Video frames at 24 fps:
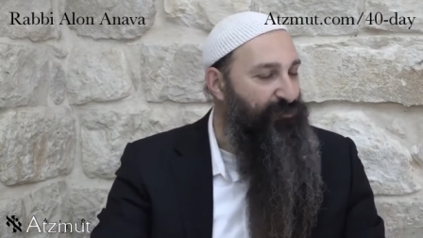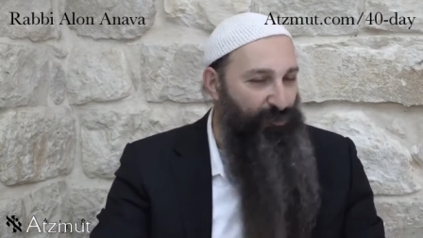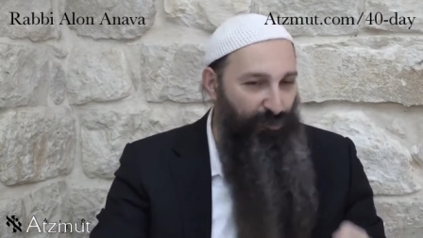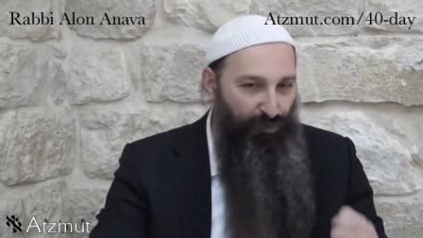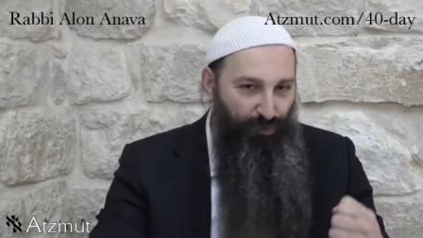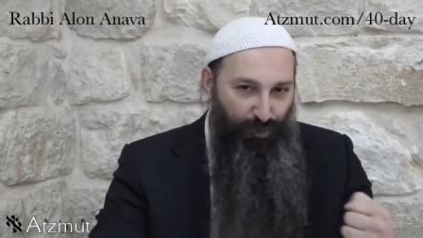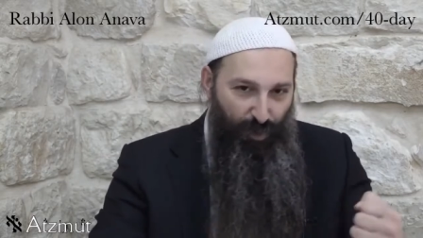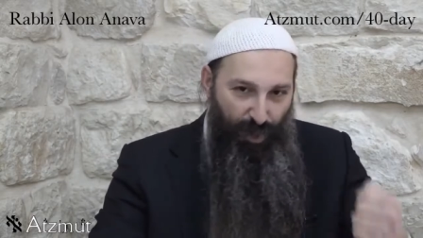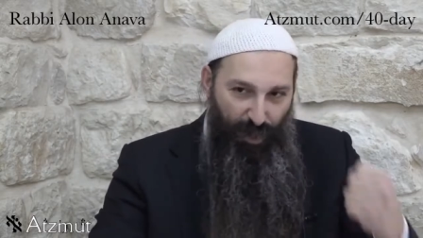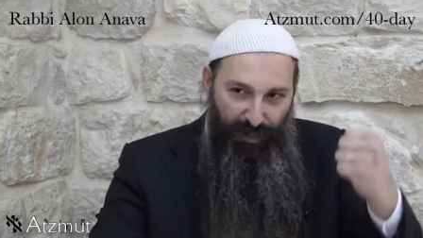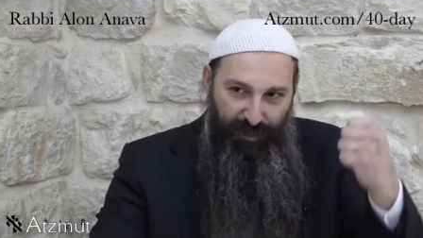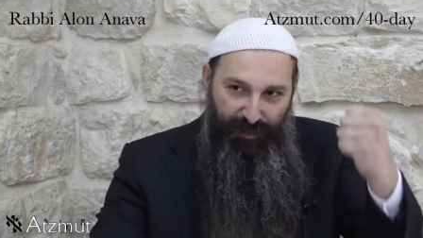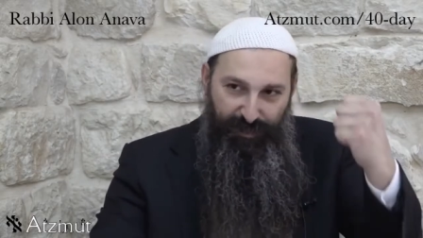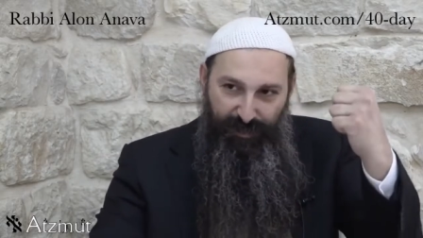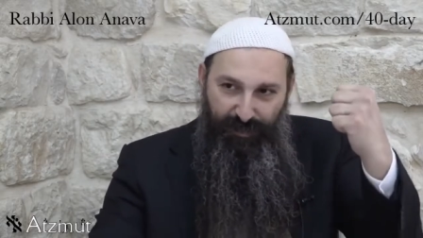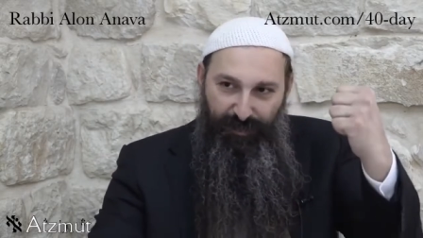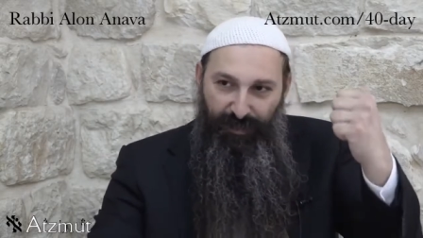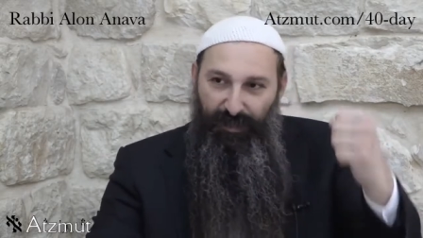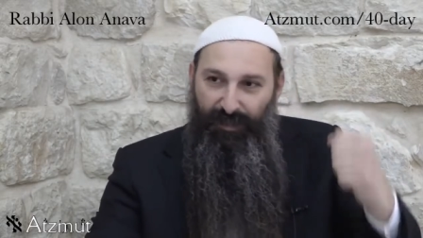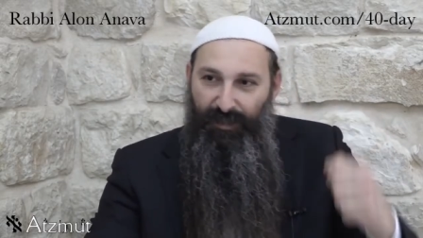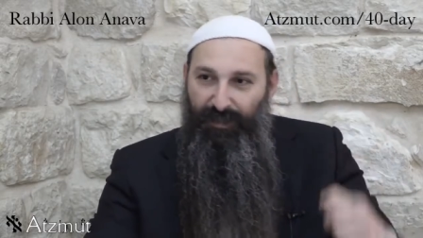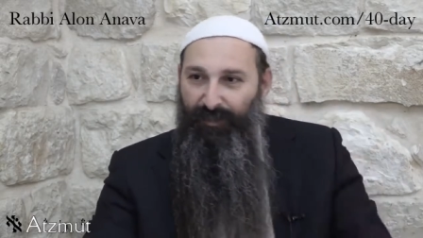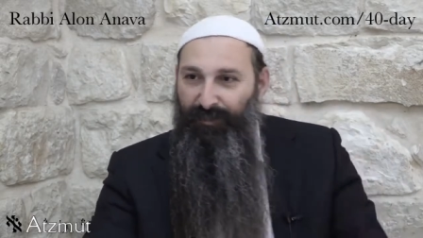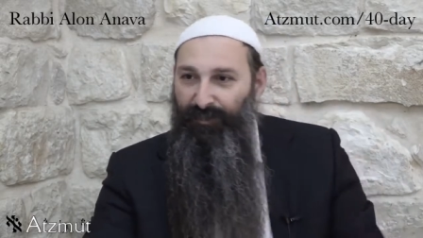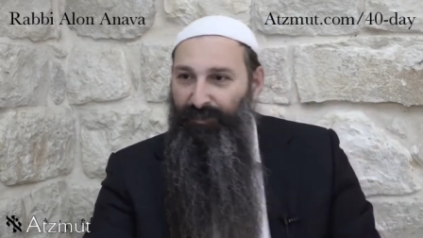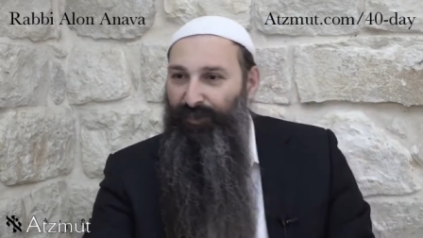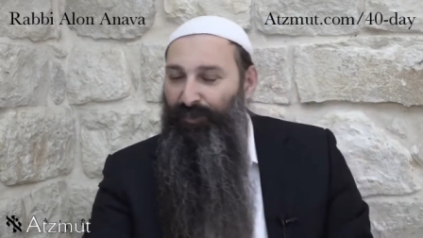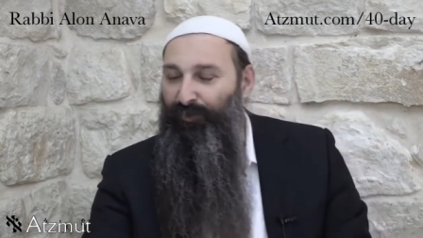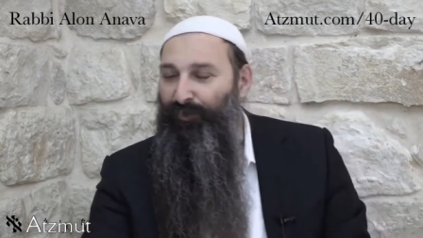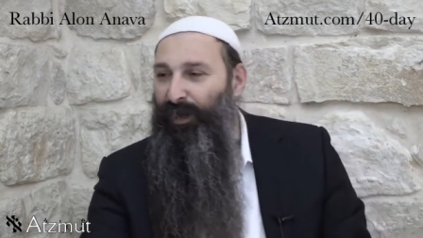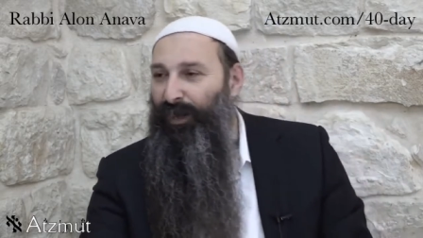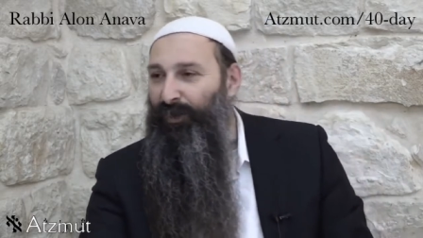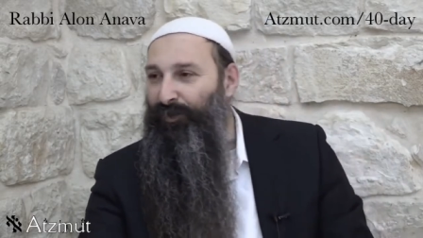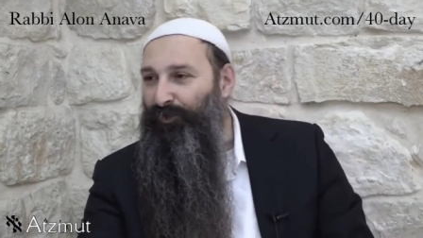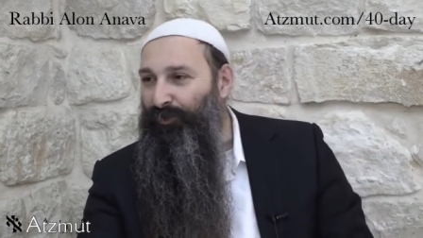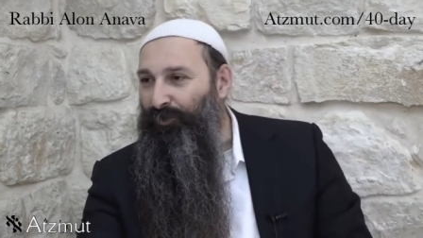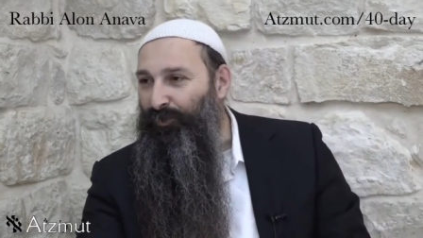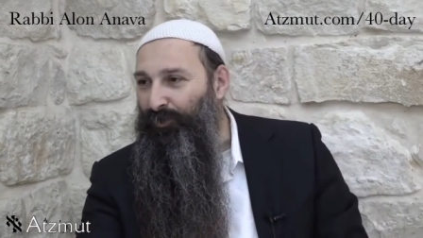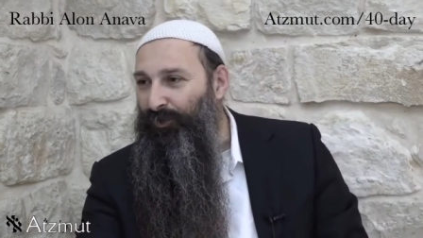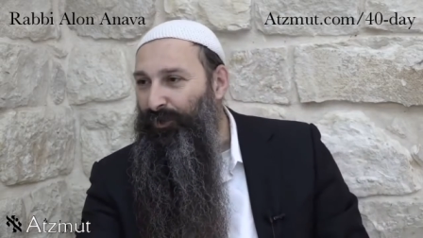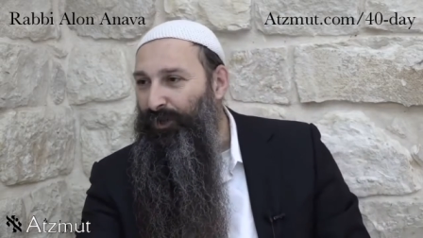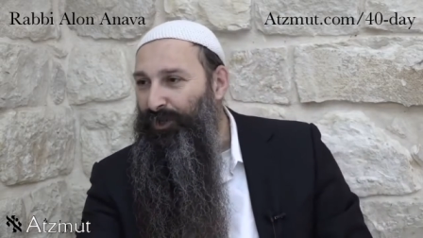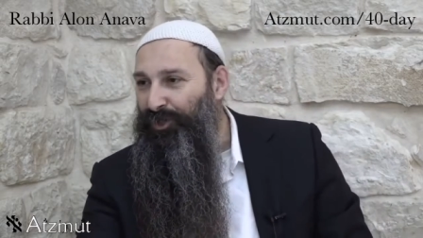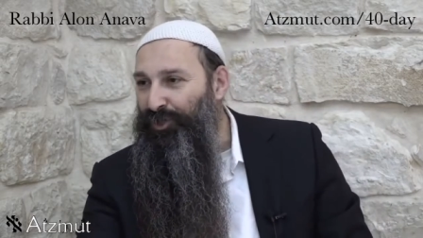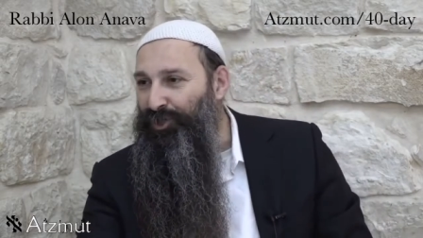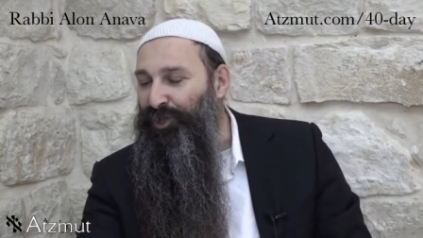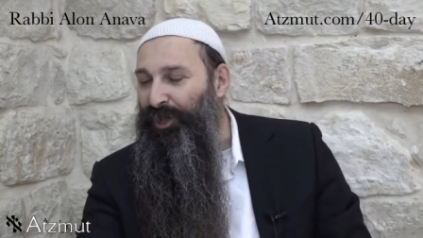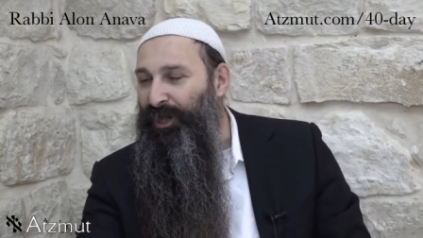who was the one
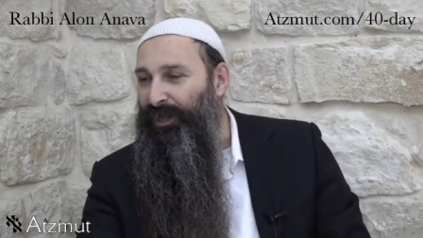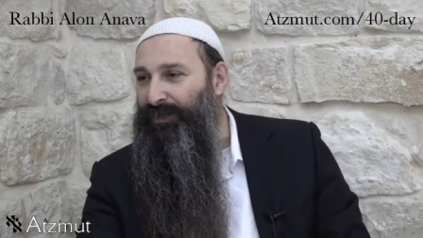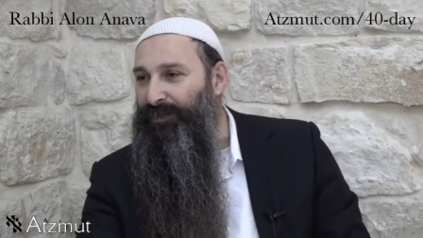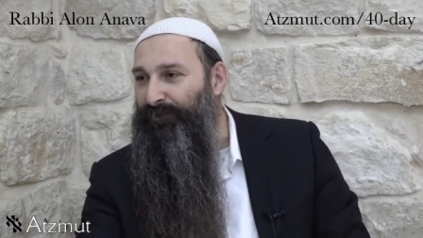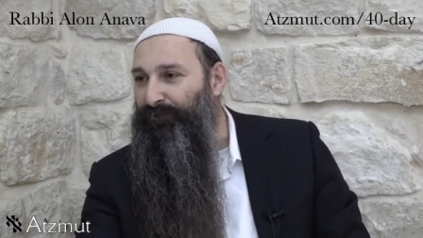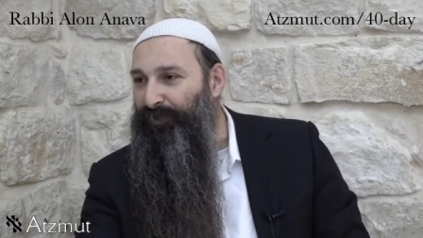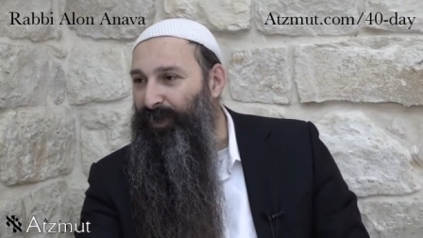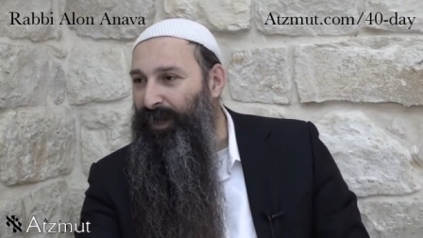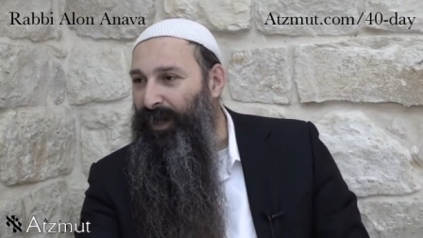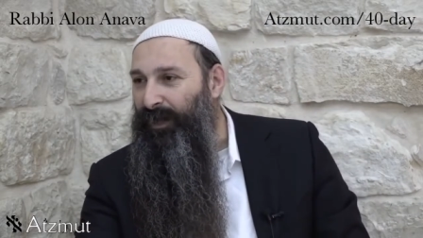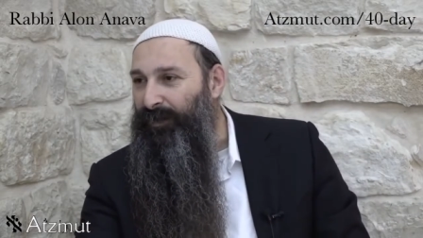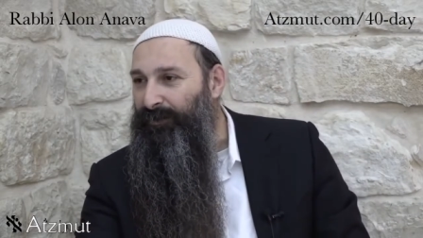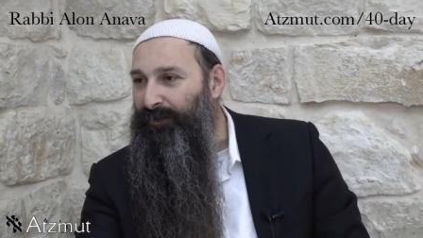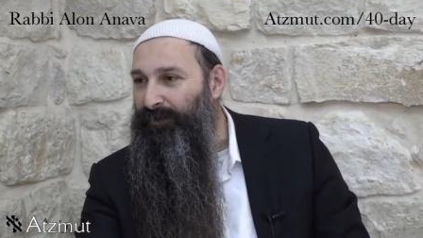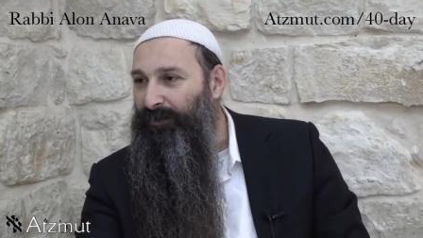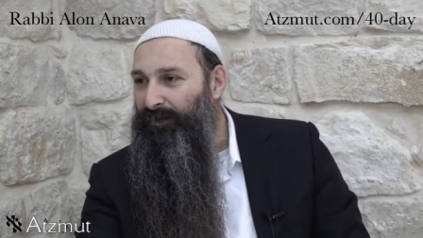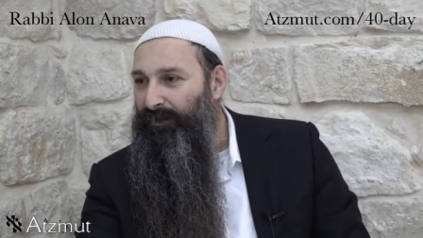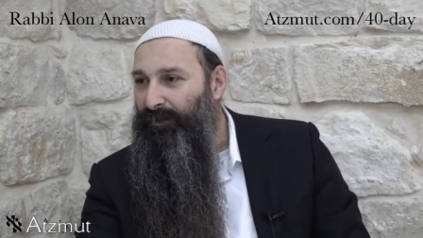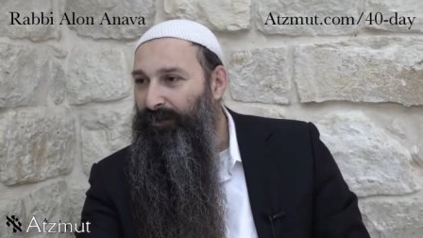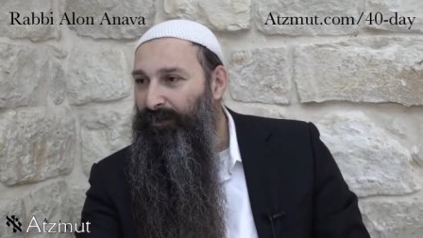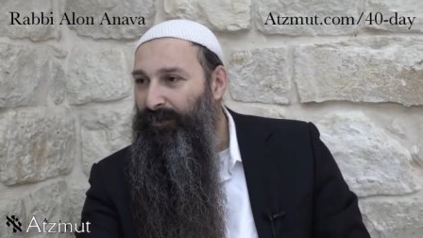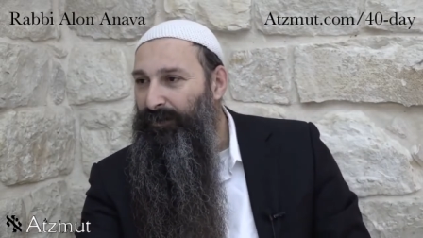who sheds blood.